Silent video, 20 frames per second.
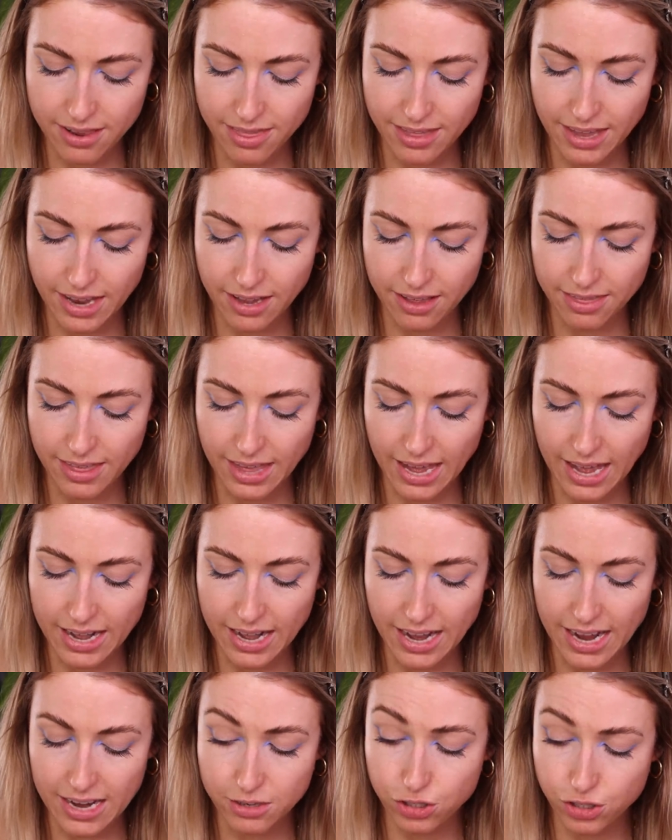think
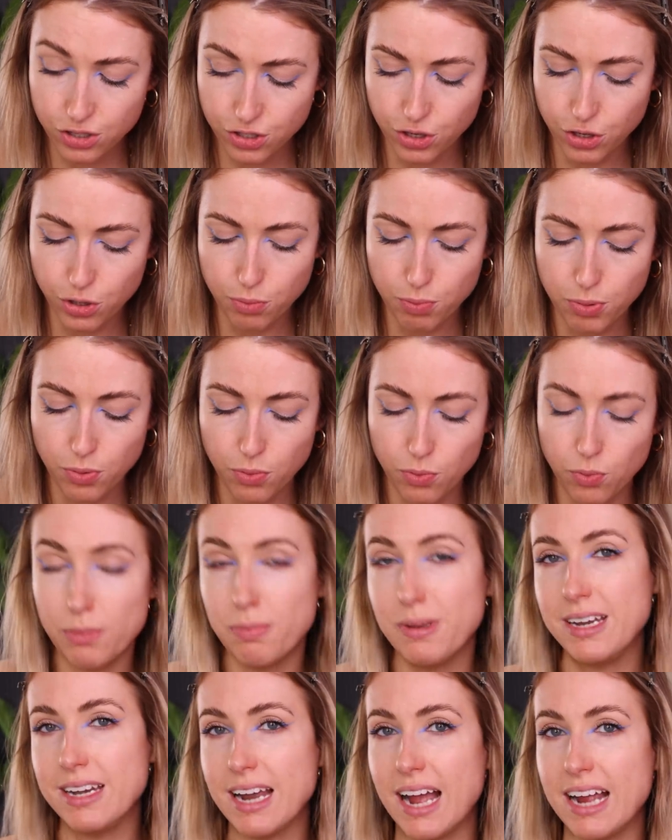that a scoop would
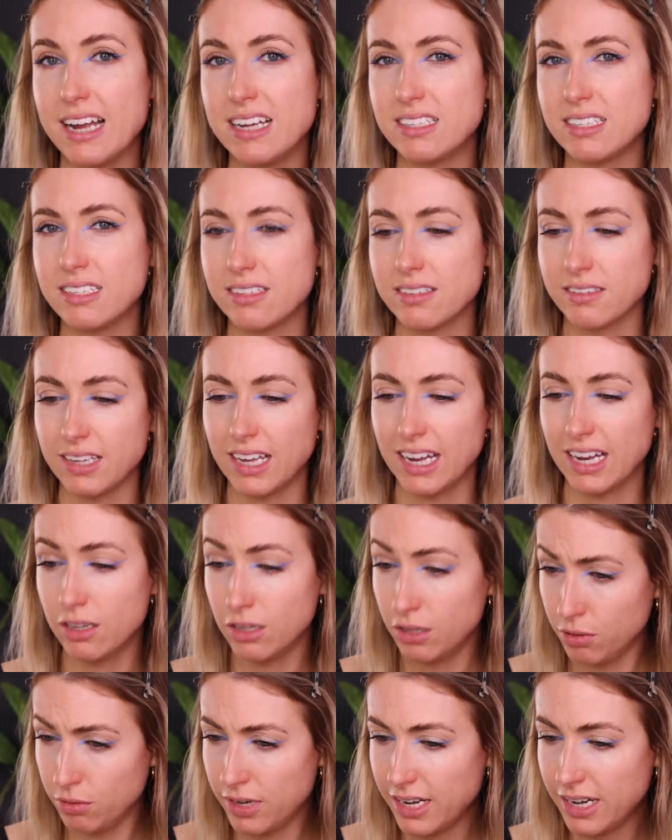be nice
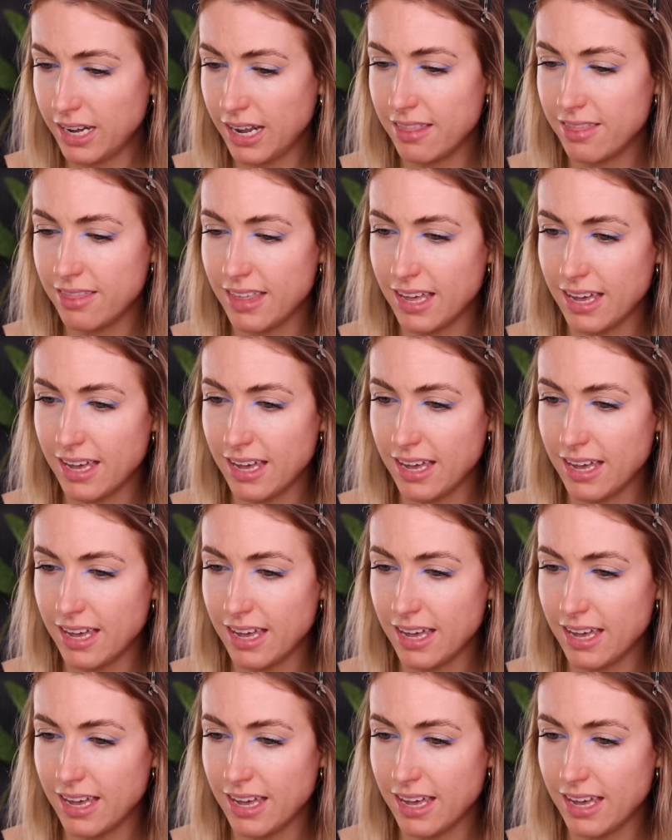included in